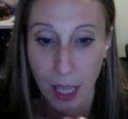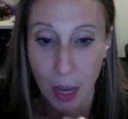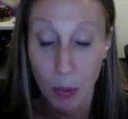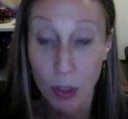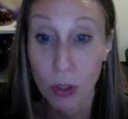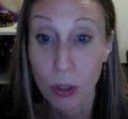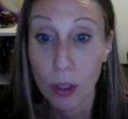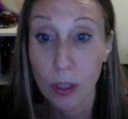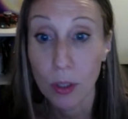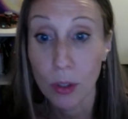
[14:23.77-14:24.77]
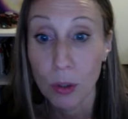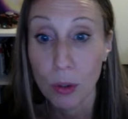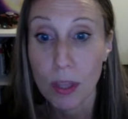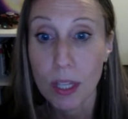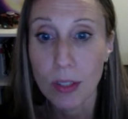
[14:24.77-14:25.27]
And we
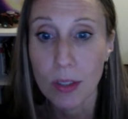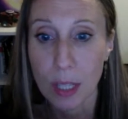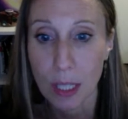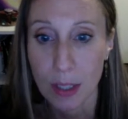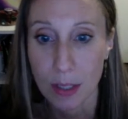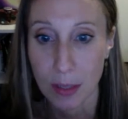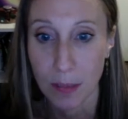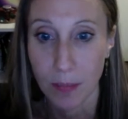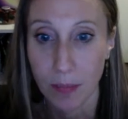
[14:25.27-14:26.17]
do these things